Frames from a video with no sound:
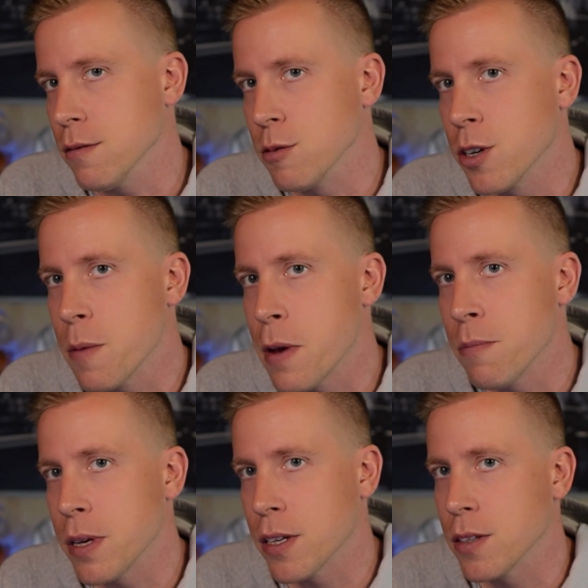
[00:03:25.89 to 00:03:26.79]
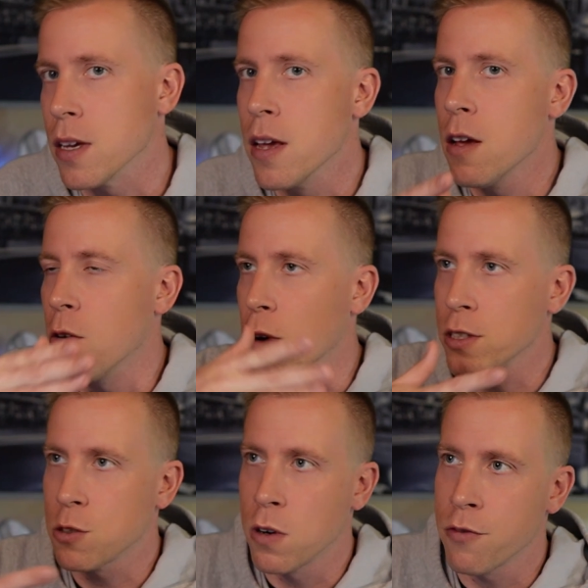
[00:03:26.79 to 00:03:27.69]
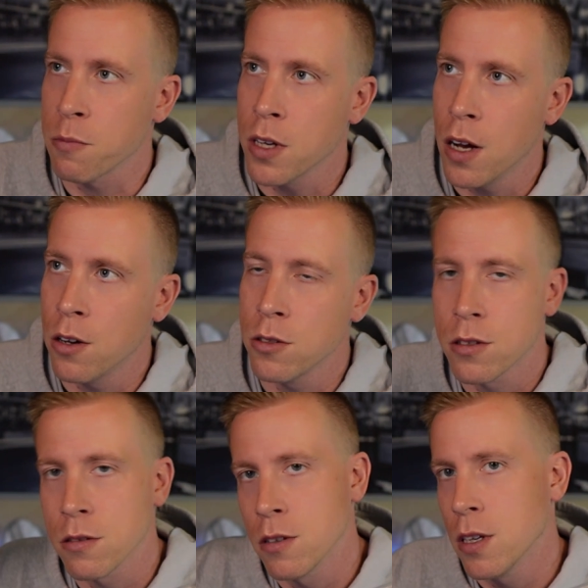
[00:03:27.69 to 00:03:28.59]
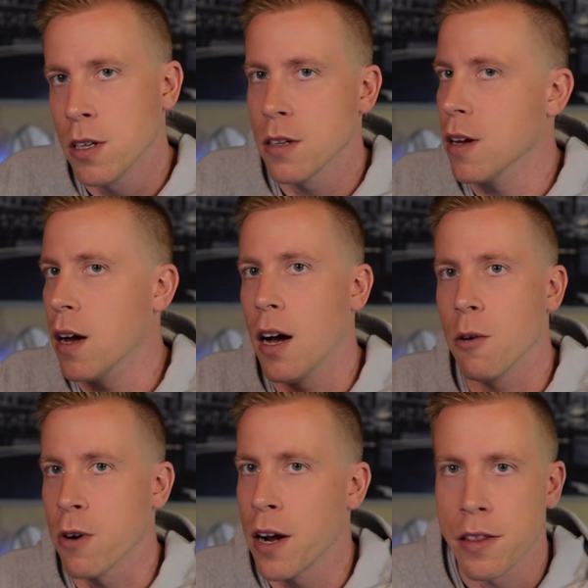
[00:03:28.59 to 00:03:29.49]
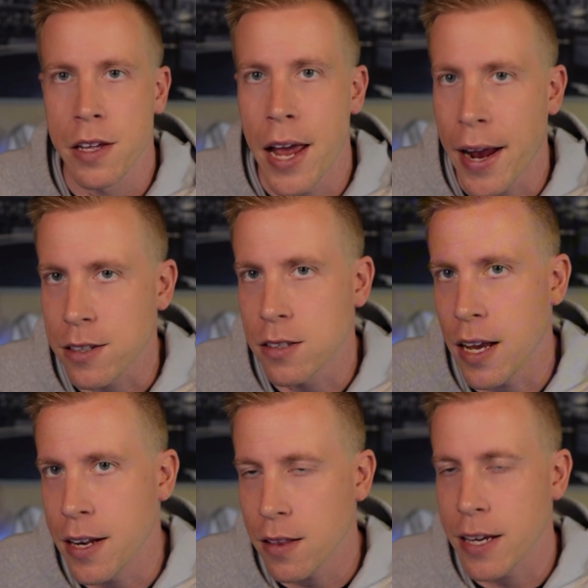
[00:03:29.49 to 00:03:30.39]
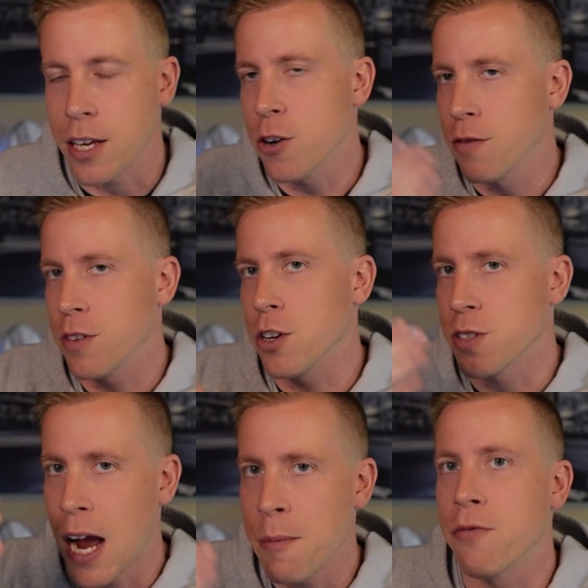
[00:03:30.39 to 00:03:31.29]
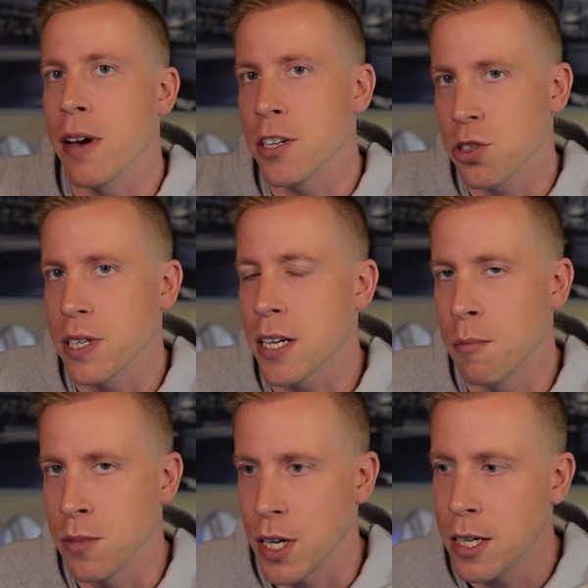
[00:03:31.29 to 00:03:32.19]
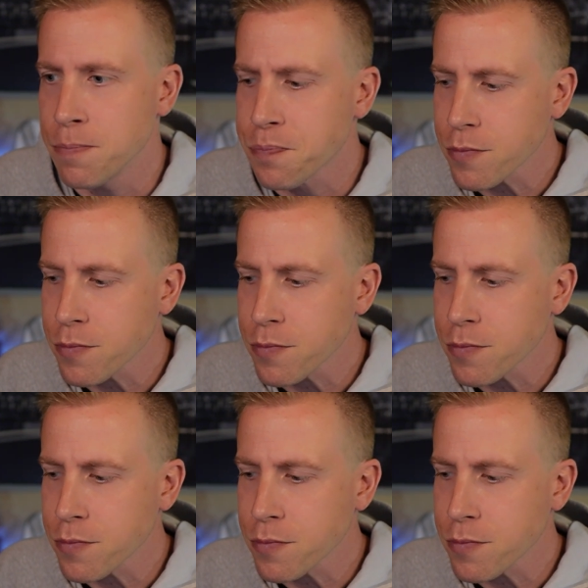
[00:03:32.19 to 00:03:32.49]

You know what I mean? Because once one of them goes, we're on to the next, and your time eventually comes up.